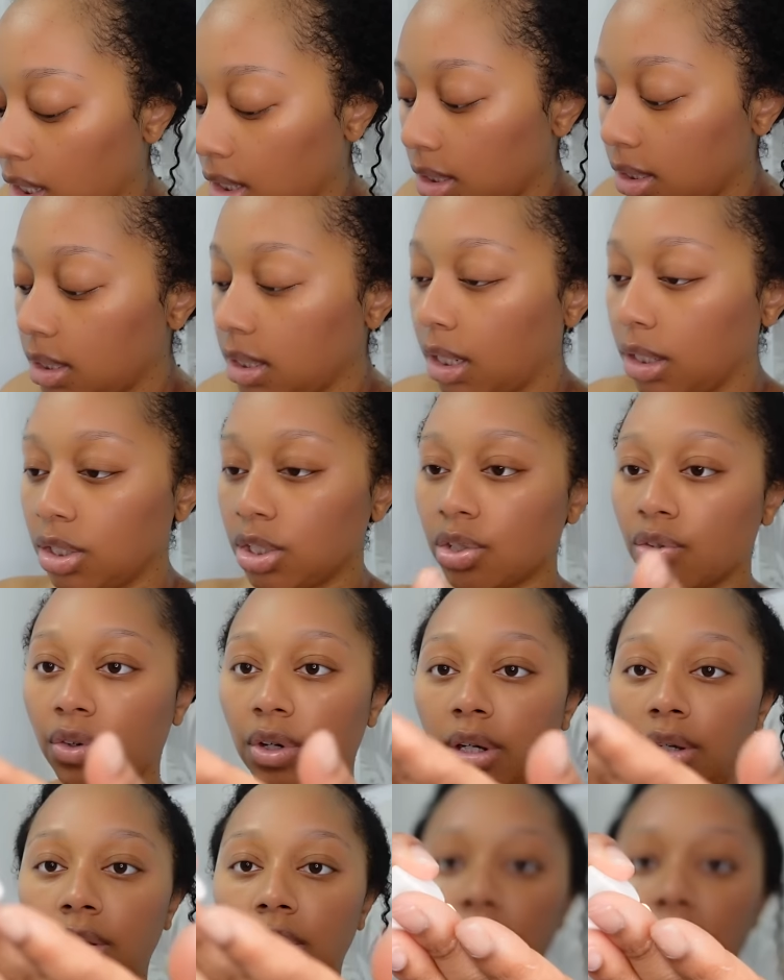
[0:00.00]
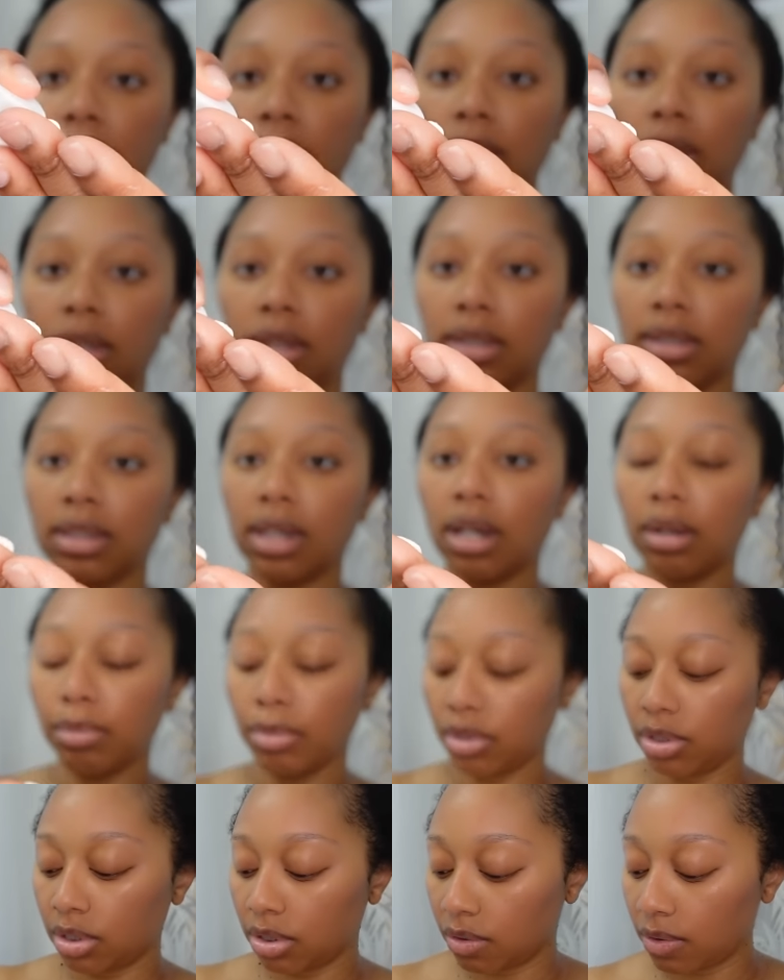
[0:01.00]
sunscreen. It's not a
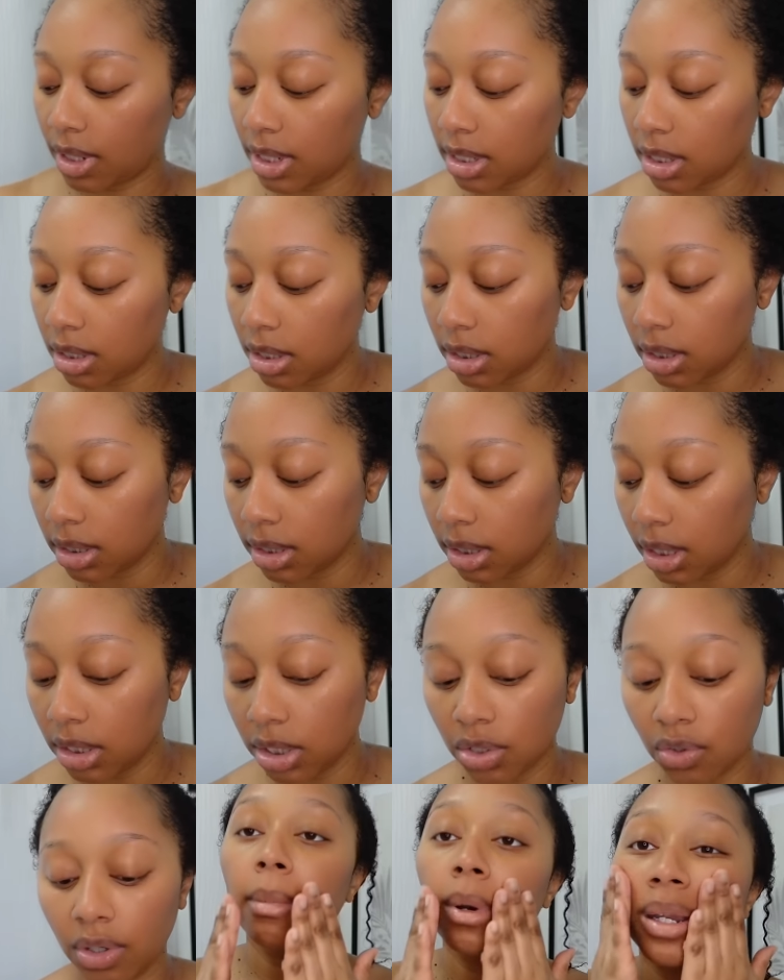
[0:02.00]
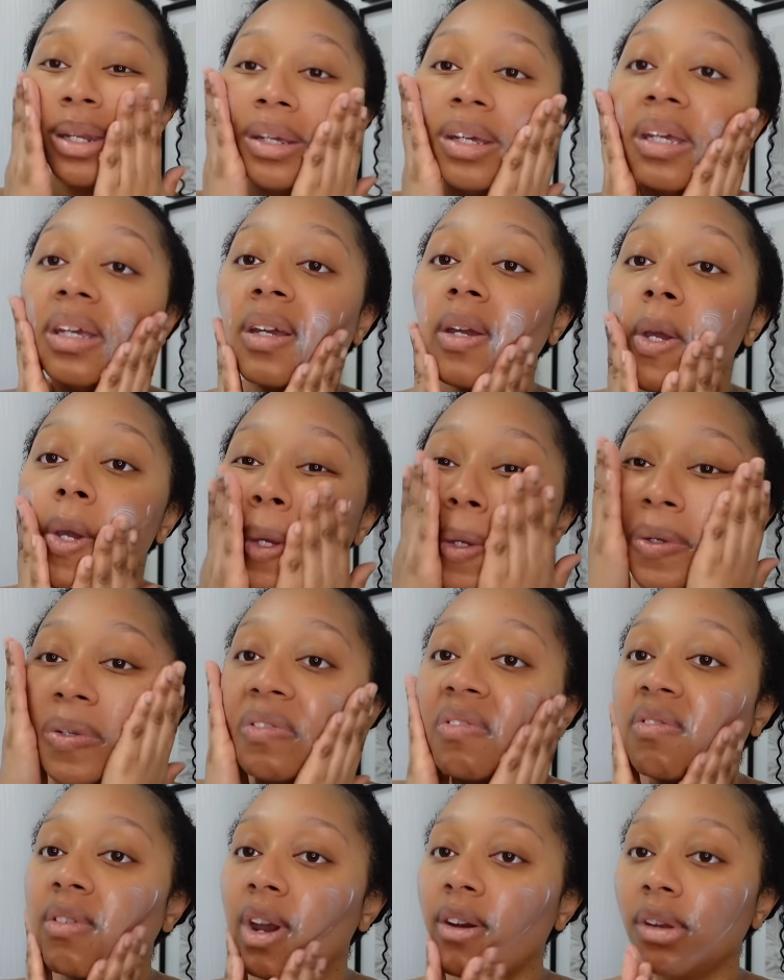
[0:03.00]
moisturizer, it's a sunscreen, but it
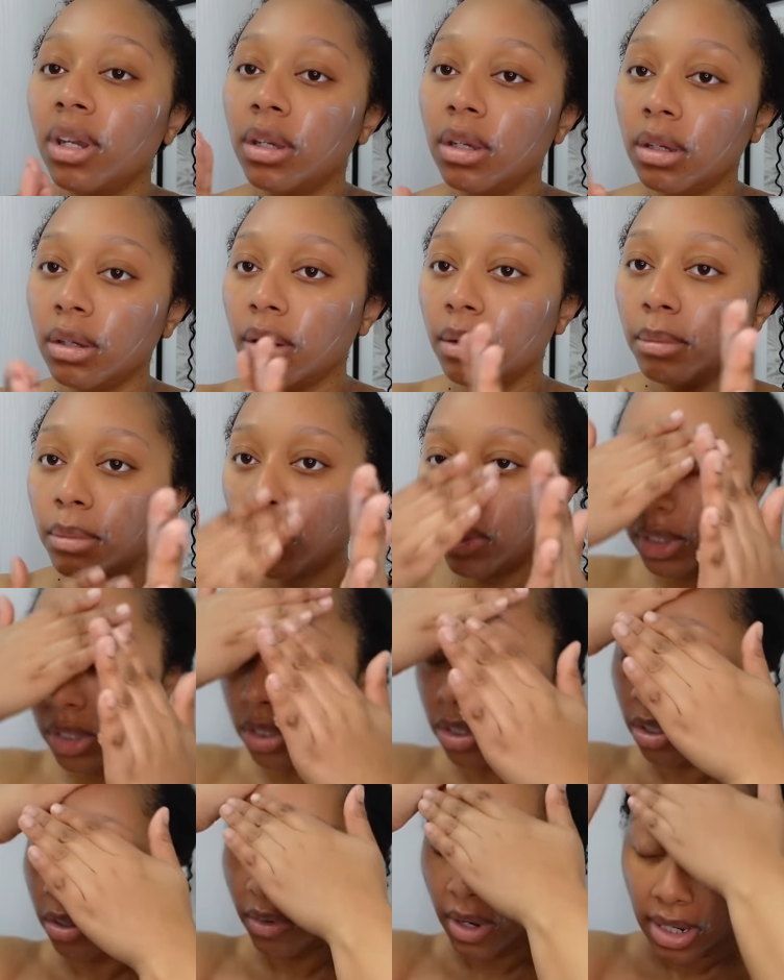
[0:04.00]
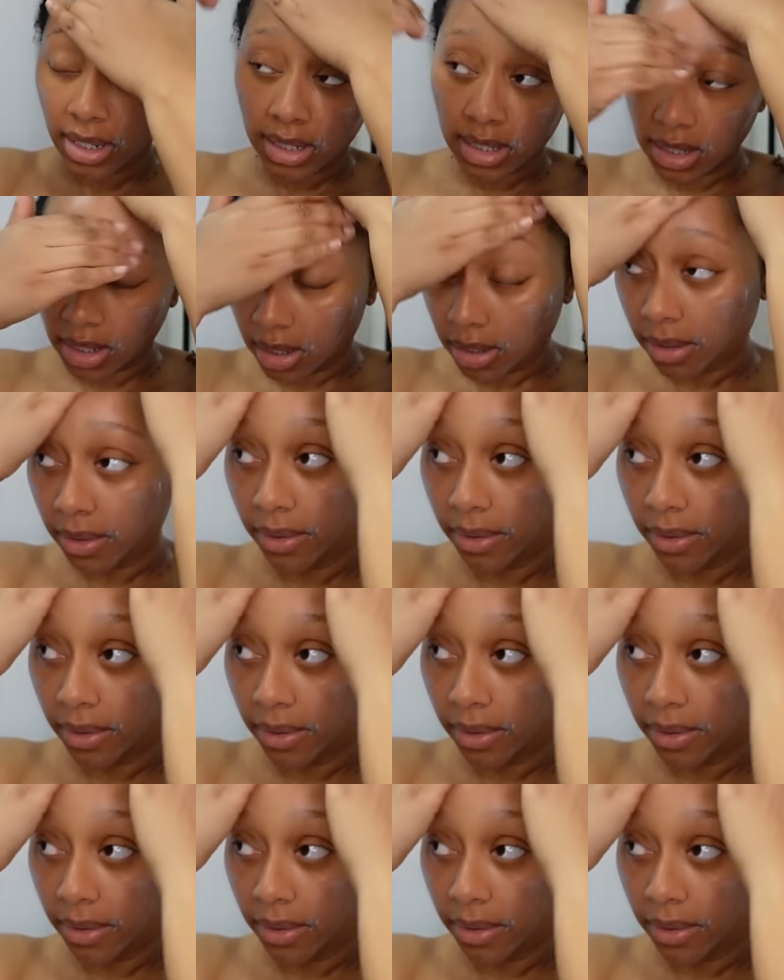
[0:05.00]
is very moisturizing.